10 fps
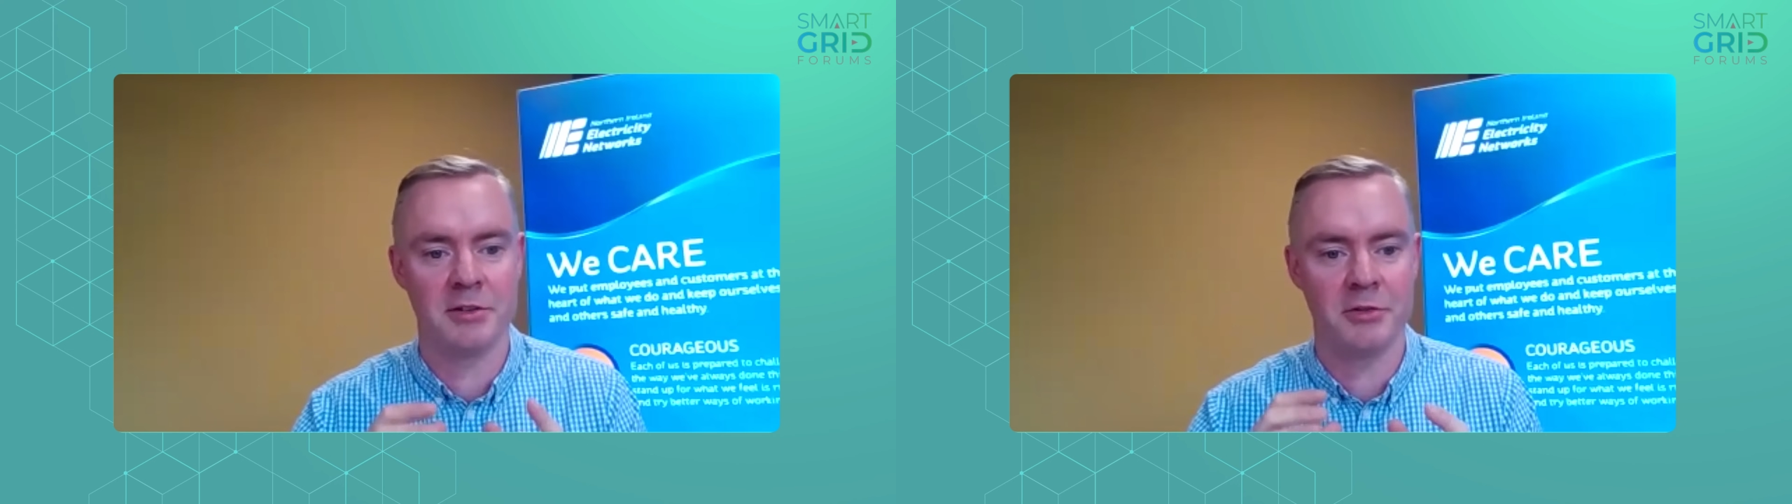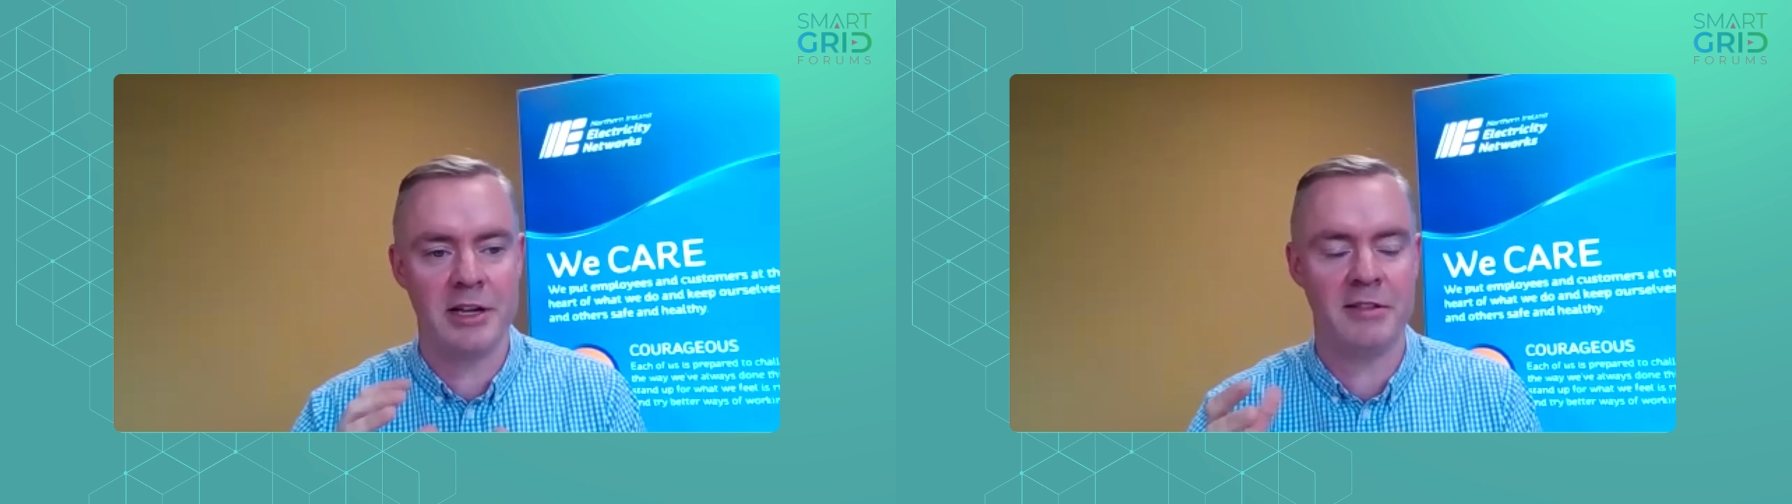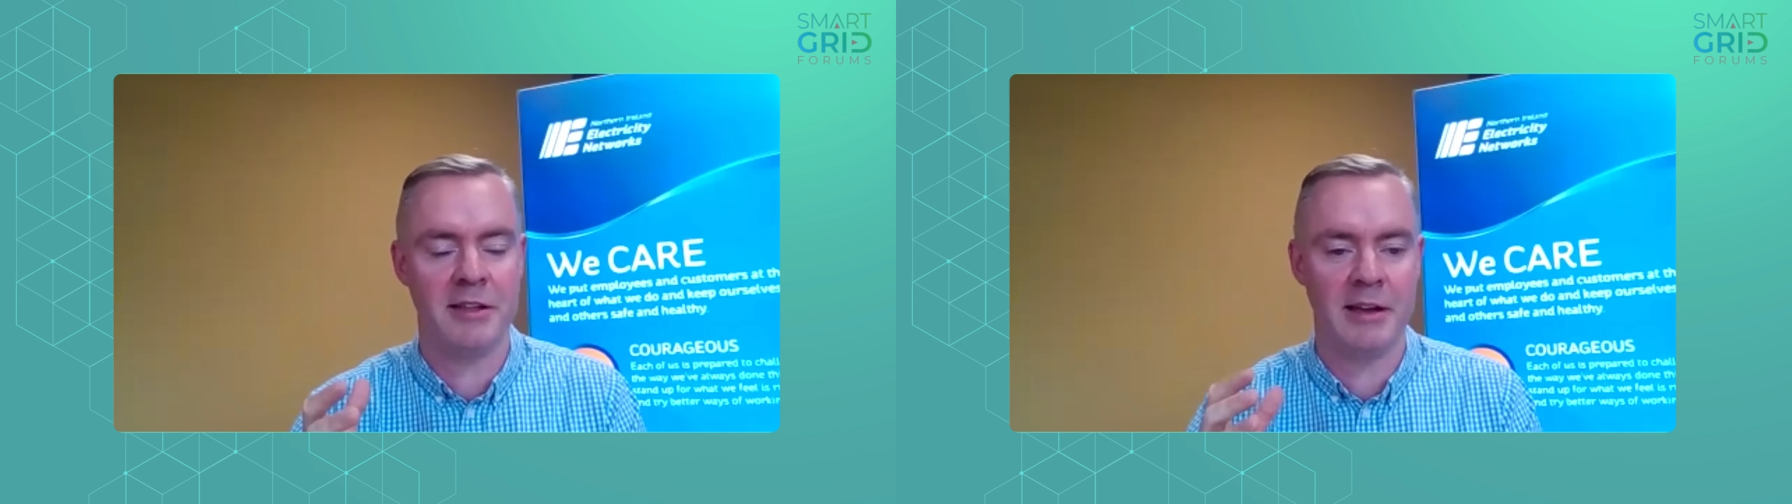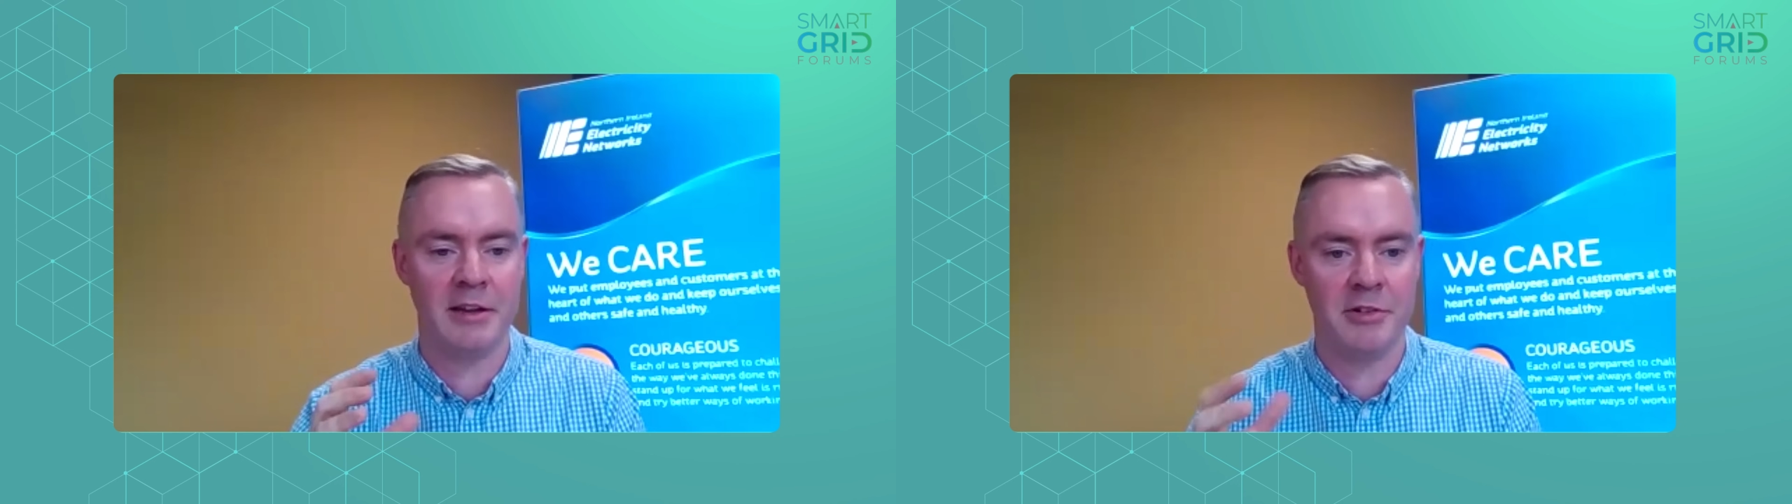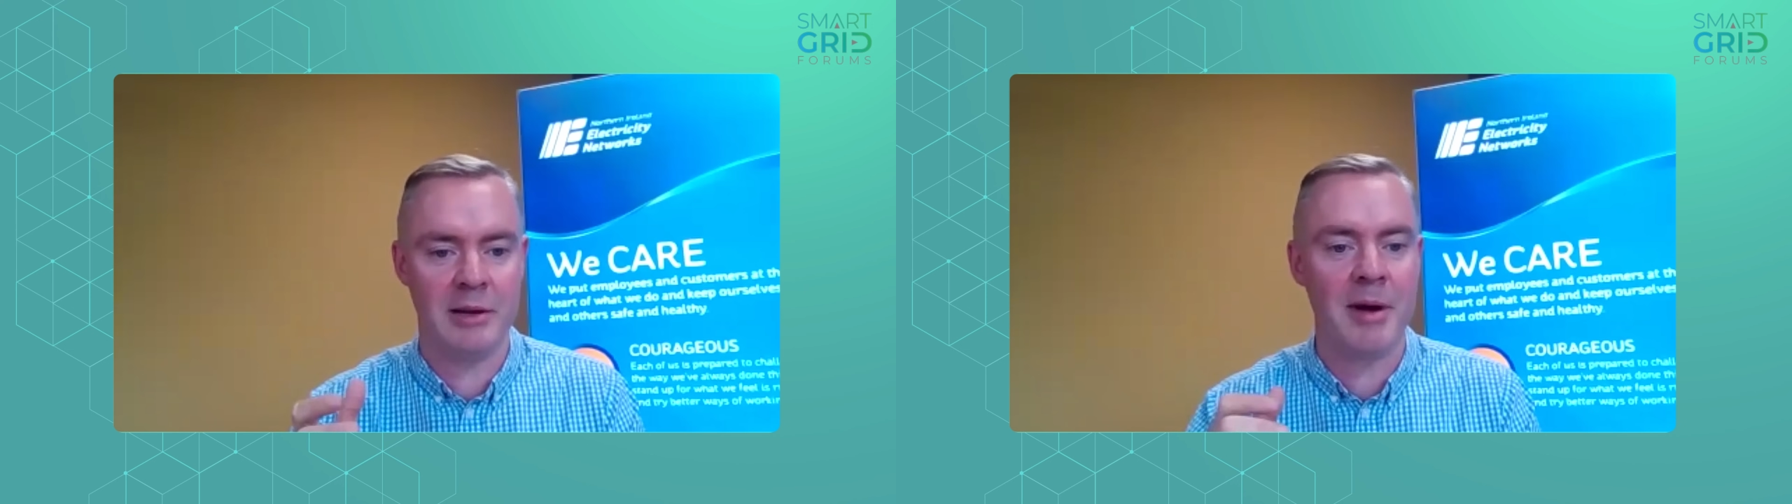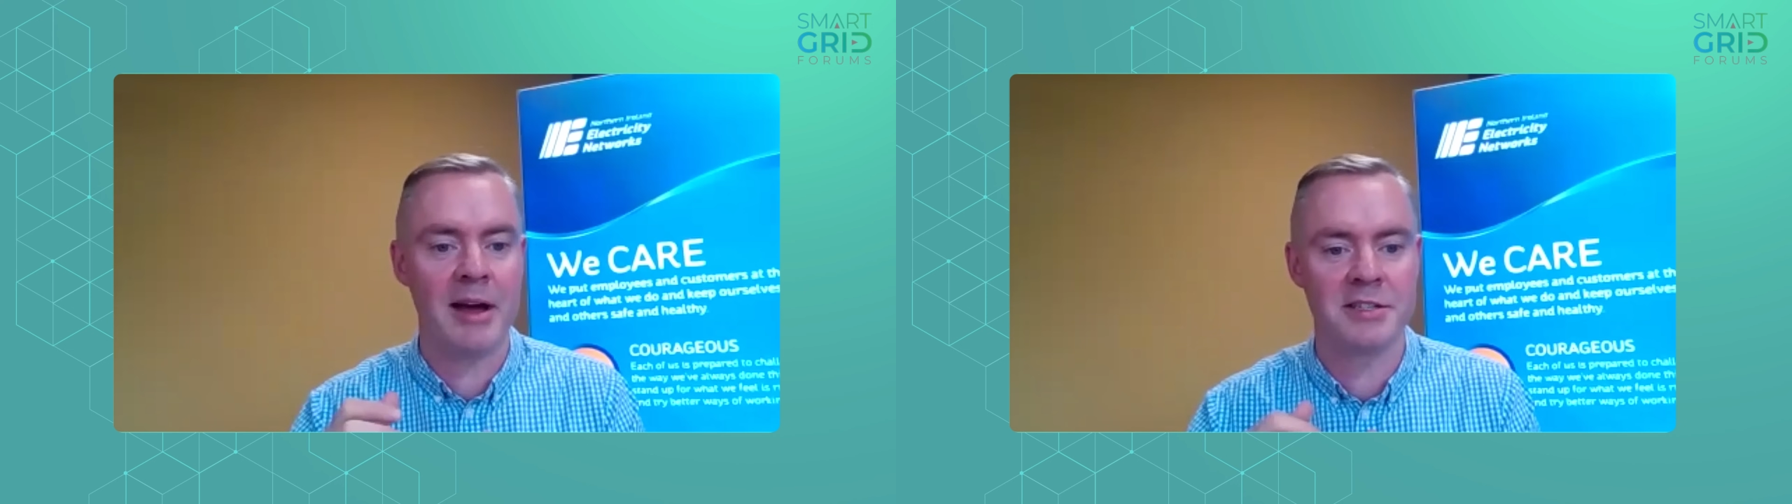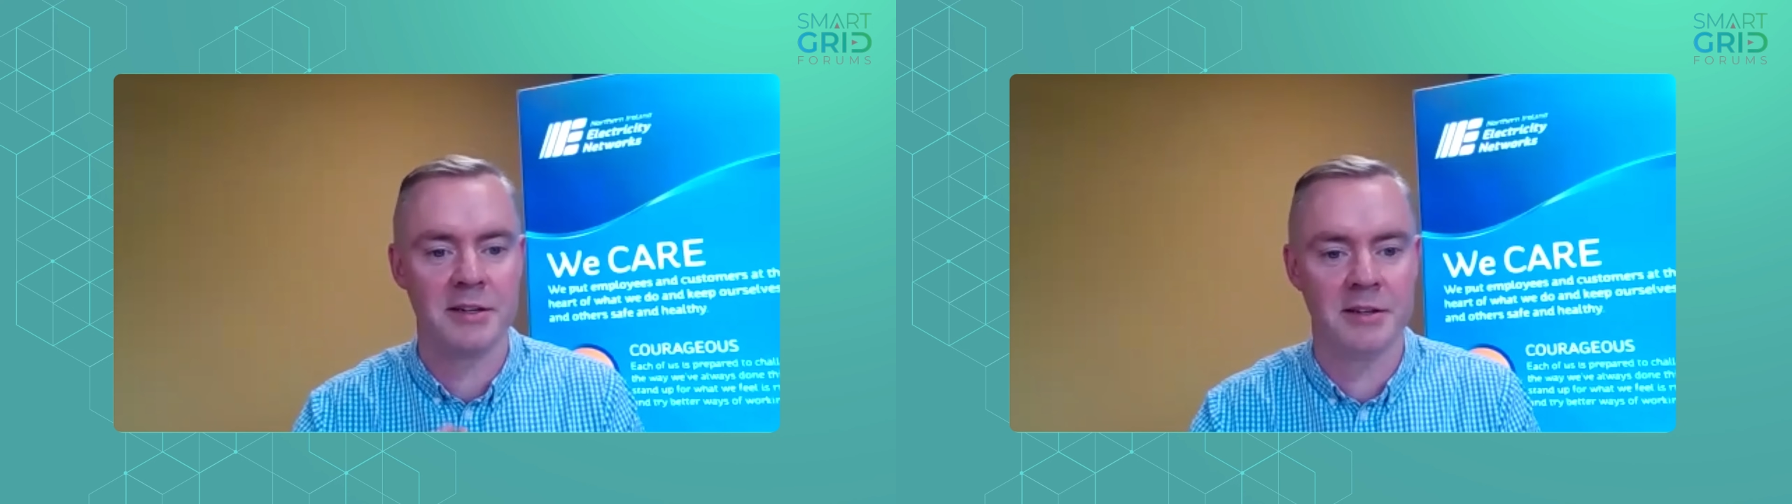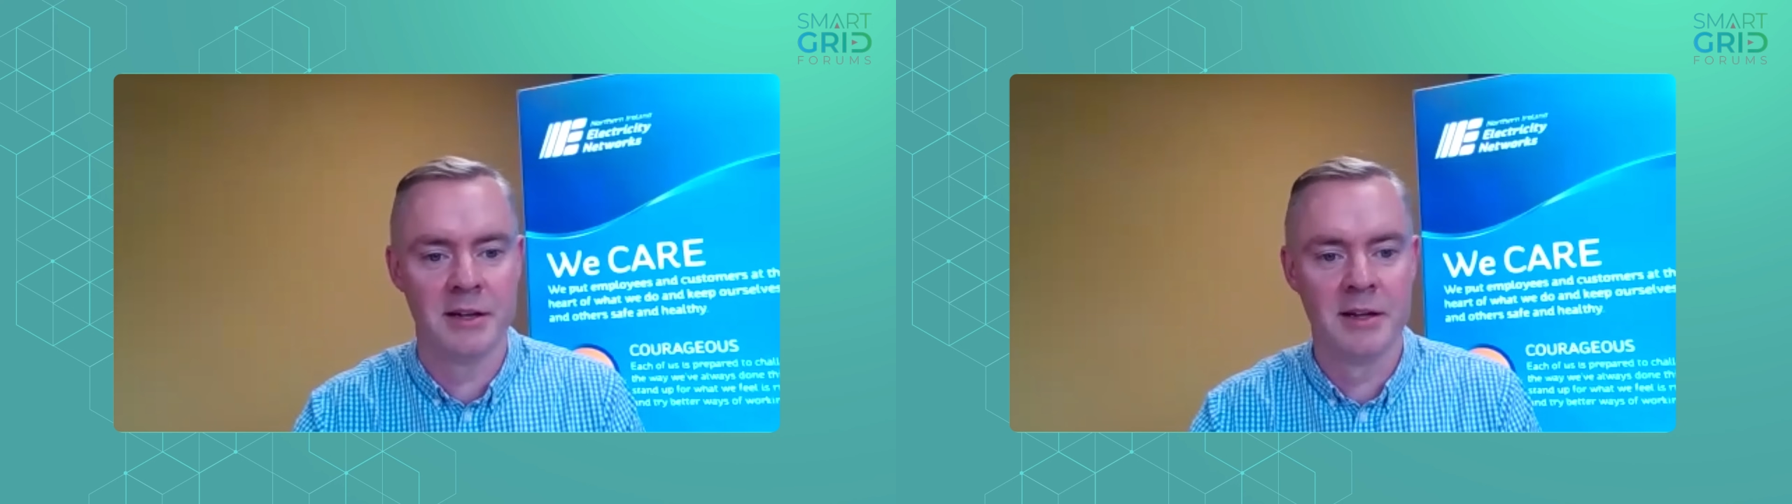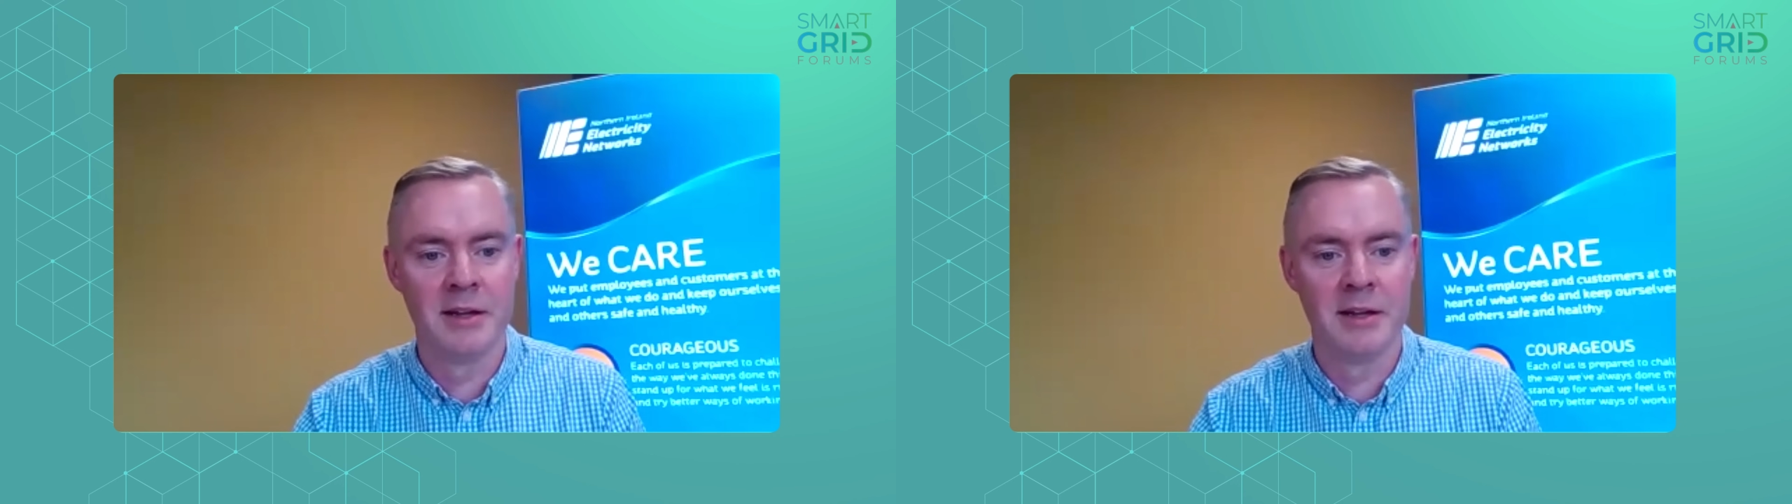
to rethink and reimagine